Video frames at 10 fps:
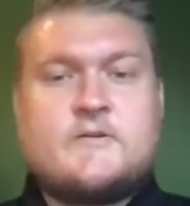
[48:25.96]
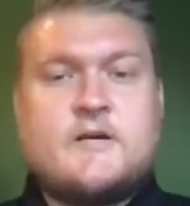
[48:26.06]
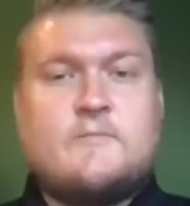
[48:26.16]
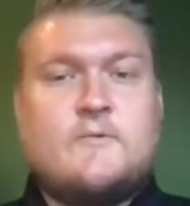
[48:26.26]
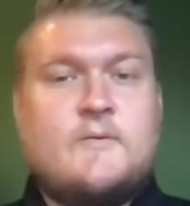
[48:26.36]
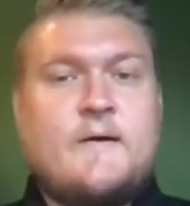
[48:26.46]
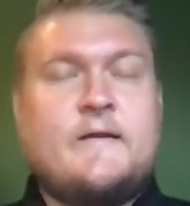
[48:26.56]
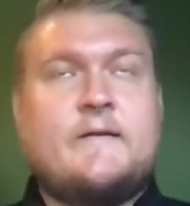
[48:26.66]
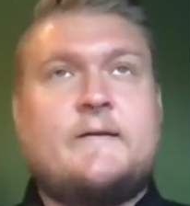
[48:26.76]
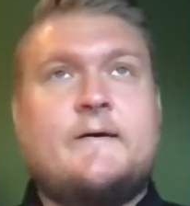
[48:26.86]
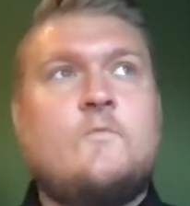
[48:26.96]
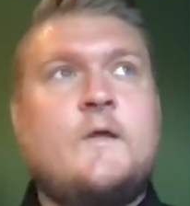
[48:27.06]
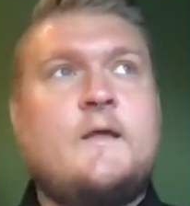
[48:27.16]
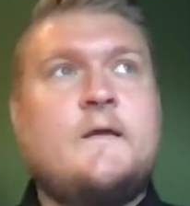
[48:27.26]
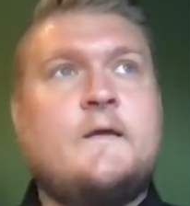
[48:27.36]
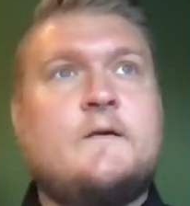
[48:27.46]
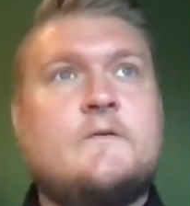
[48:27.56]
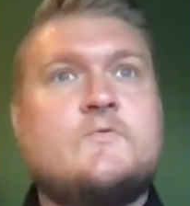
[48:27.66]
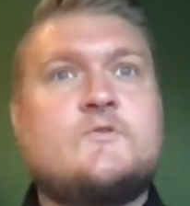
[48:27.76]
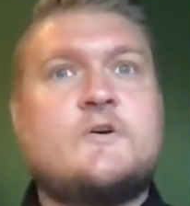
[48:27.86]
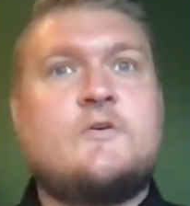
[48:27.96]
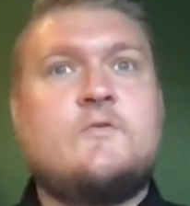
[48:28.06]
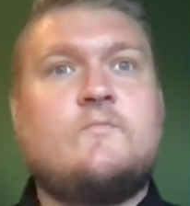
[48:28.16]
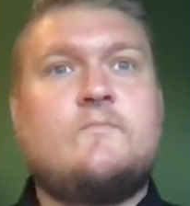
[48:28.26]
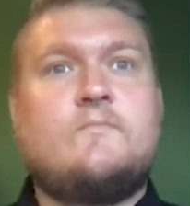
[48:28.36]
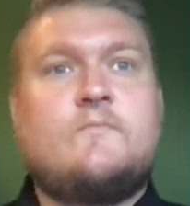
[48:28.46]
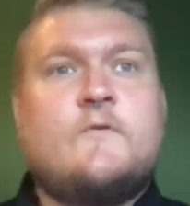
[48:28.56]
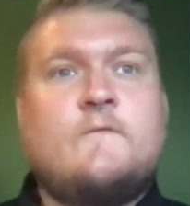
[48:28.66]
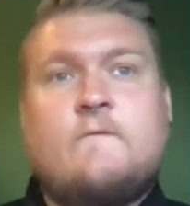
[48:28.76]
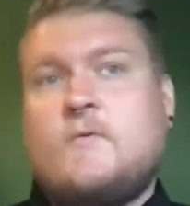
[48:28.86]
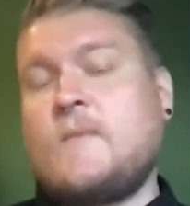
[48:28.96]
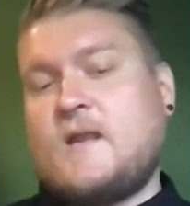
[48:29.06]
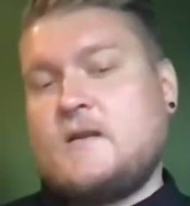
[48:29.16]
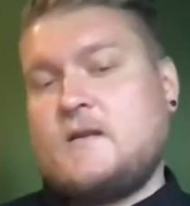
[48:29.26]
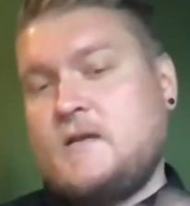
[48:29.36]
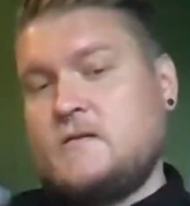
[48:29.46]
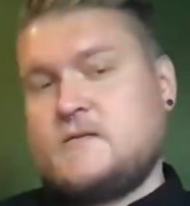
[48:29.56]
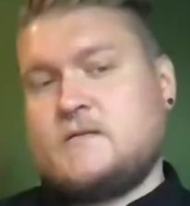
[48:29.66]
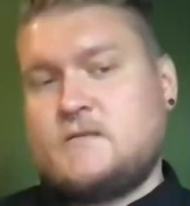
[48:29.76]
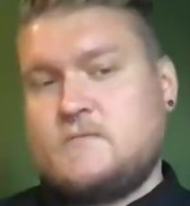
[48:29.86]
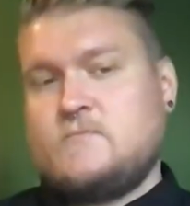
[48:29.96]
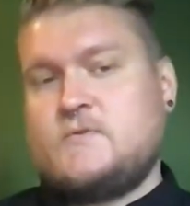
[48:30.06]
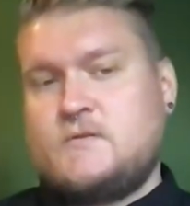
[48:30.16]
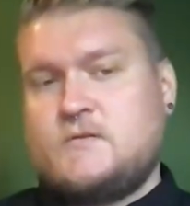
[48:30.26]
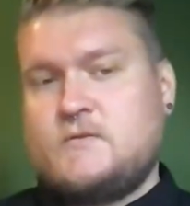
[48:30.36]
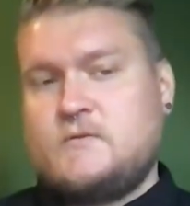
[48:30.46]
I can talk more about it. We, so proof of humanity systems